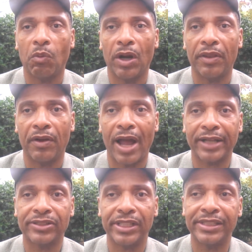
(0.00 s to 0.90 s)
where they're
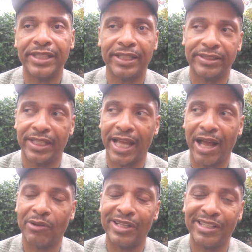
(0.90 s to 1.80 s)
actually testing
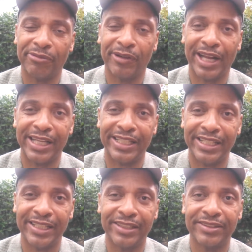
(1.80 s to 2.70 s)
out different
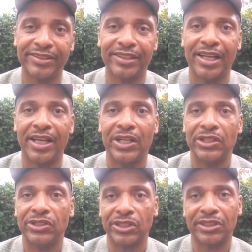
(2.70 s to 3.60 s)
ideas
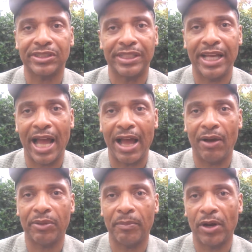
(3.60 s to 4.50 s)
just to see
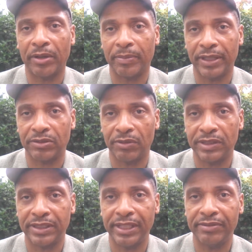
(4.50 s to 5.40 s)
how the marketplace
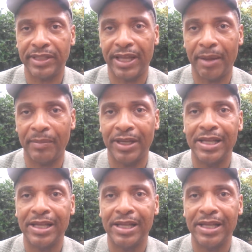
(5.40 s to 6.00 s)
receives them.